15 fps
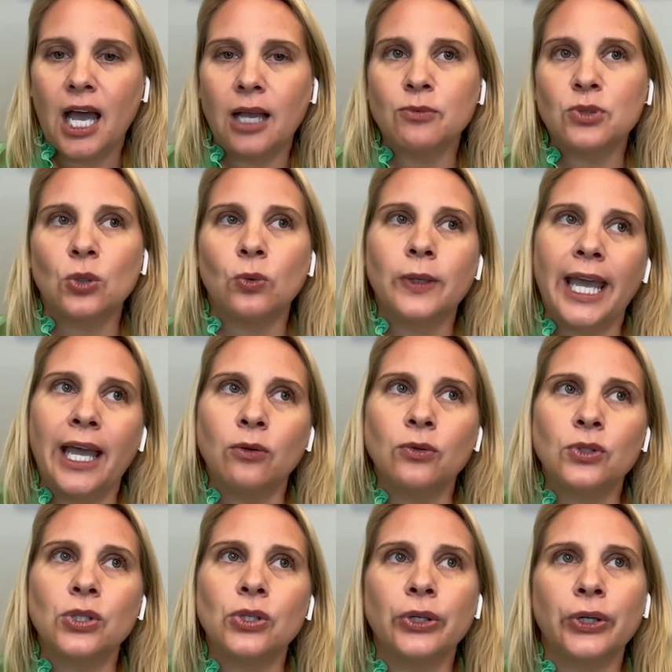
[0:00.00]
So
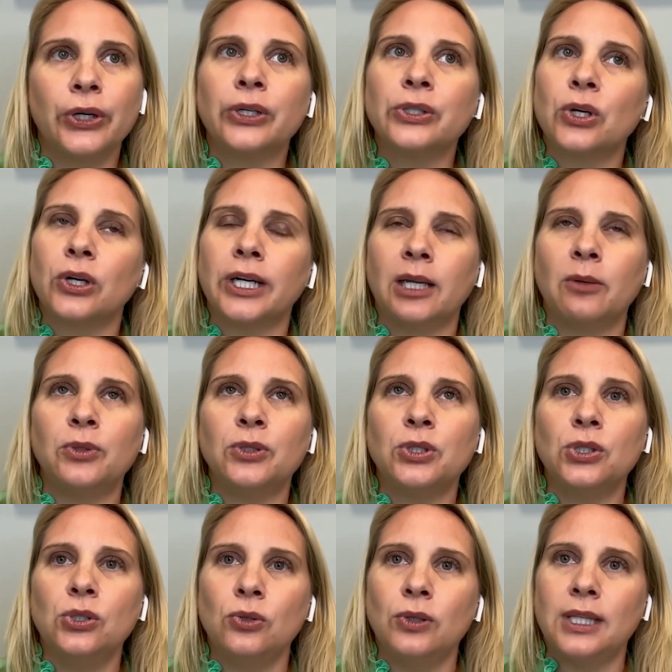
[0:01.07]
counselors are able
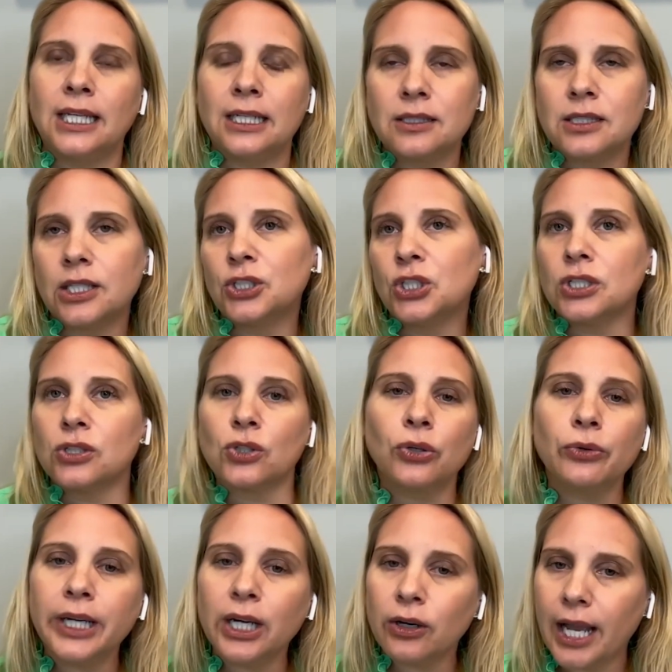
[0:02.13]
to do things such as
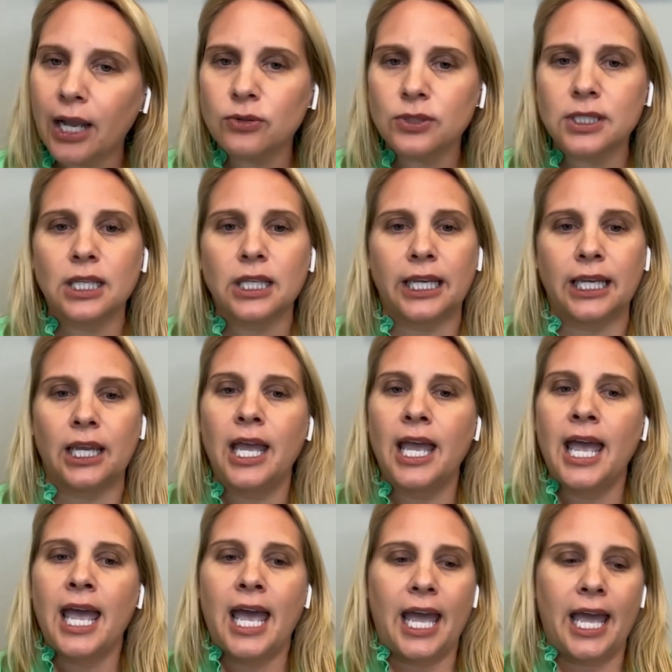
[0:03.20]
career counseling
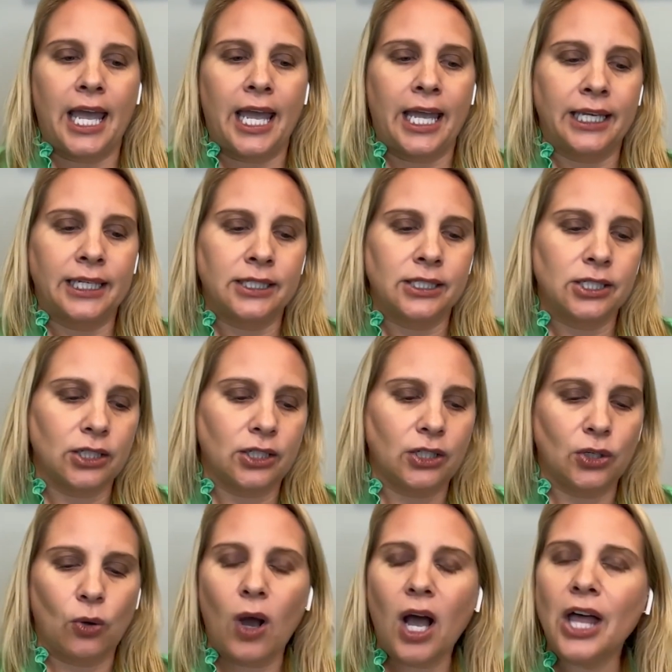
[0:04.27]
and
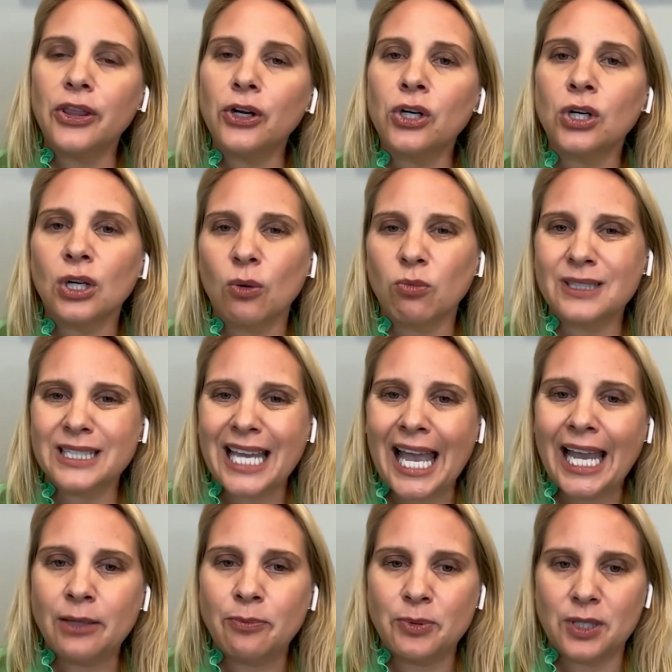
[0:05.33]
other
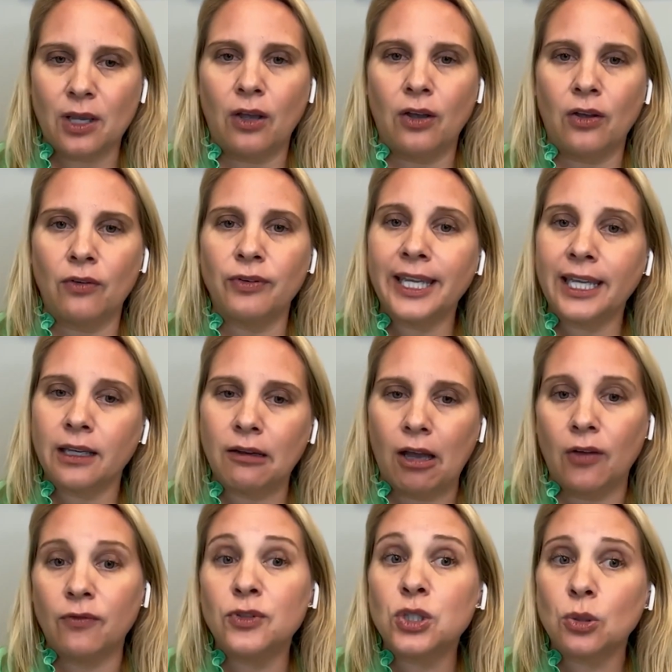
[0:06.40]
types of
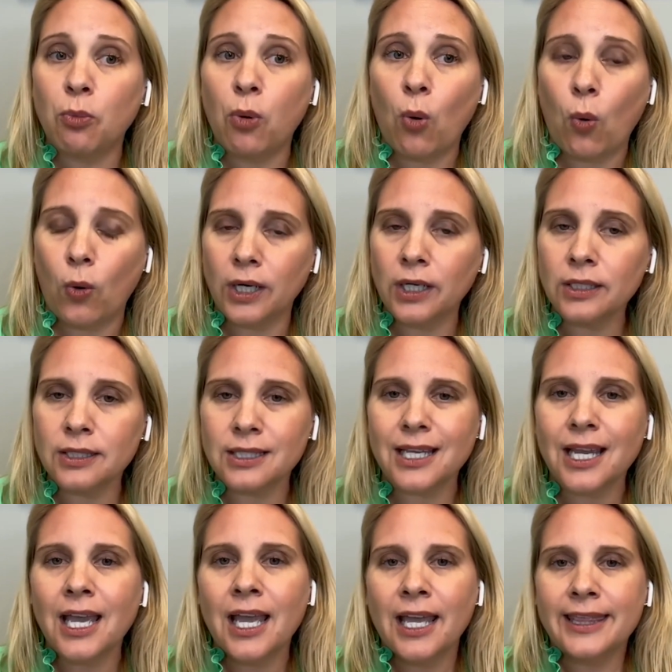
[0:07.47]
supports
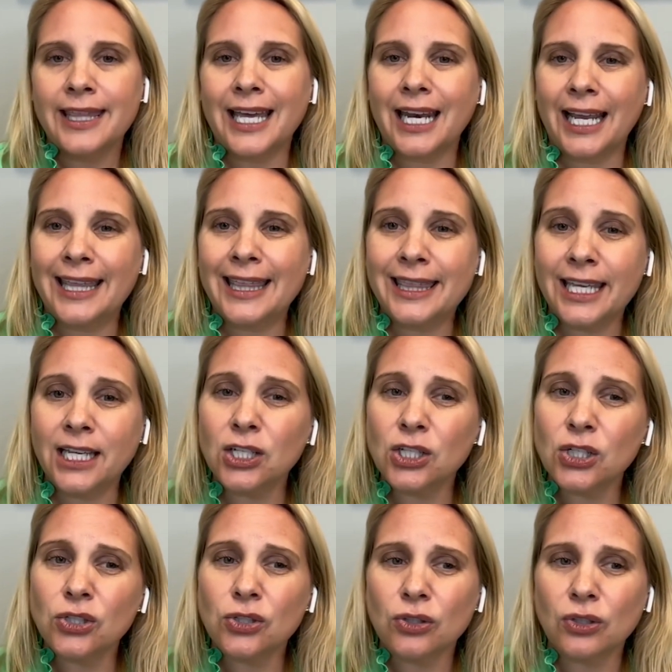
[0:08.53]
that I think
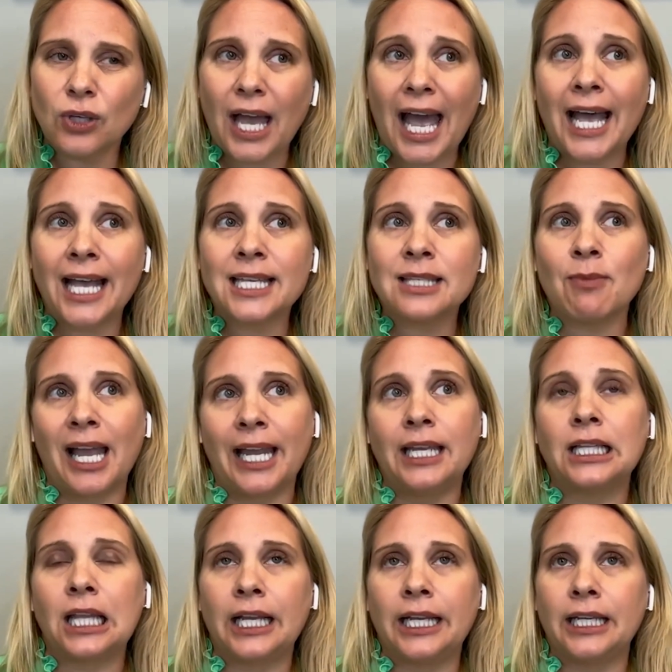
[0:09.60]
as my
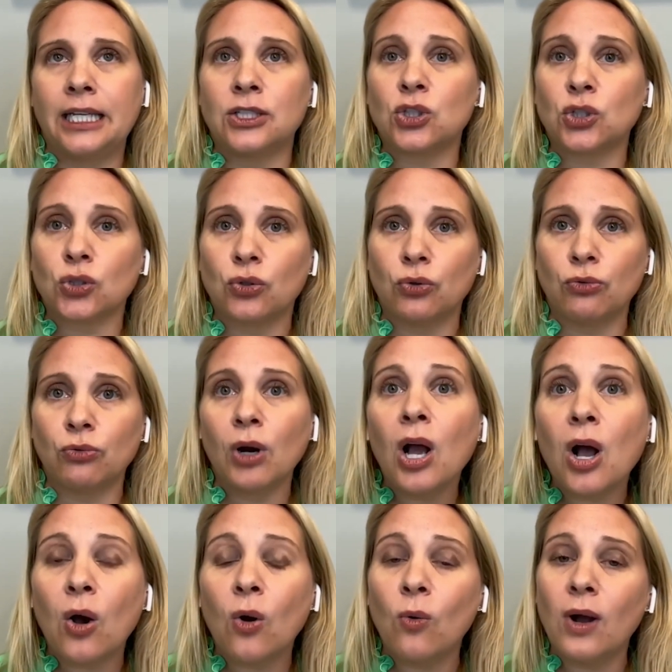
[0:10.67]
clients
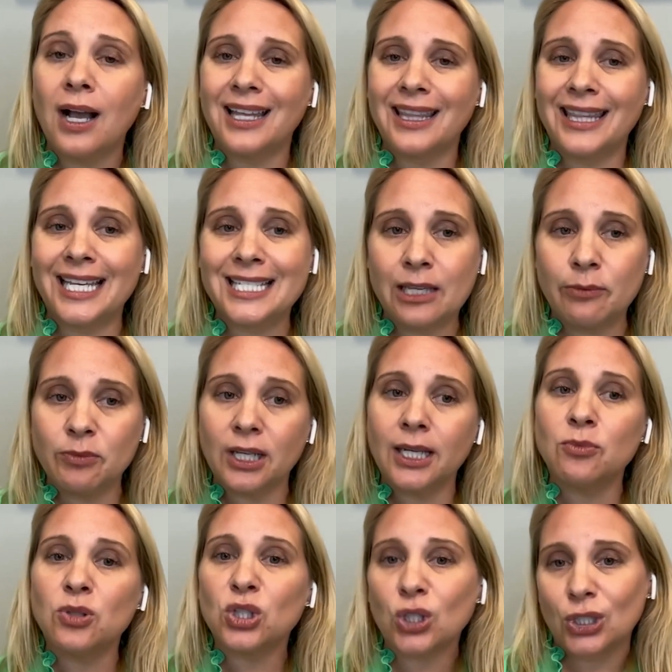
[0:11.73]
grow, they
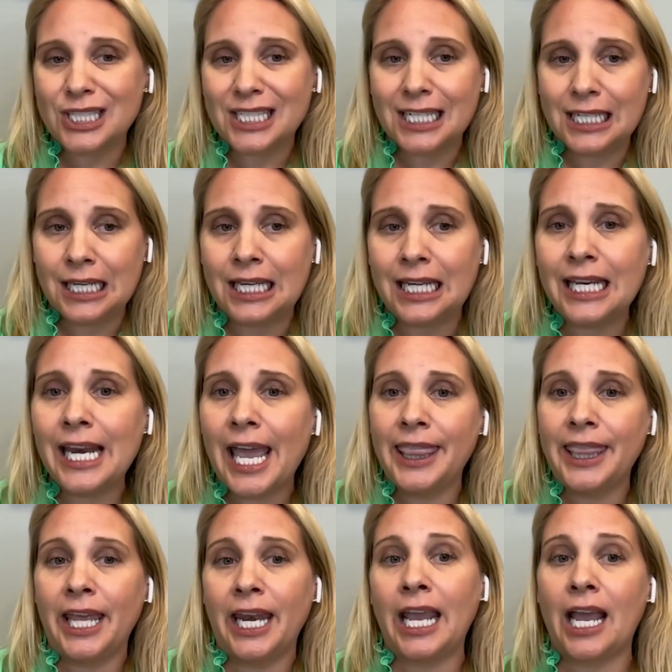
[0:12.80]
sometimes start to need,
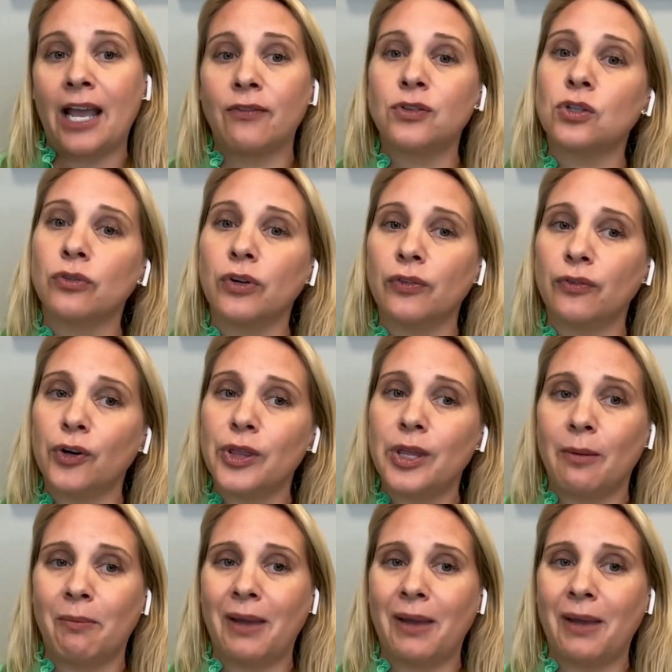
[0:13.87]
and then I have to refer them